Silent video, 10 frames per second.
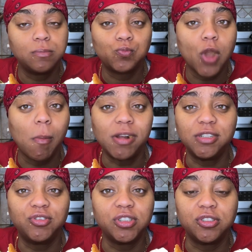That don't make
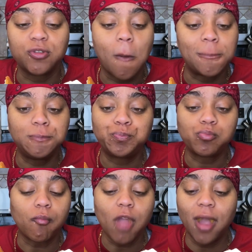no sense.
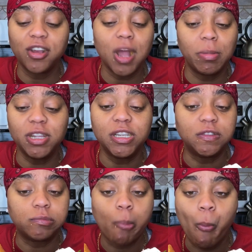I cannot
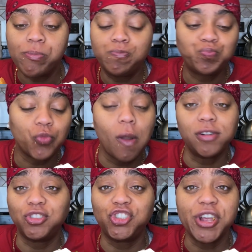believe
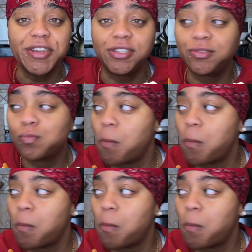it's cheese.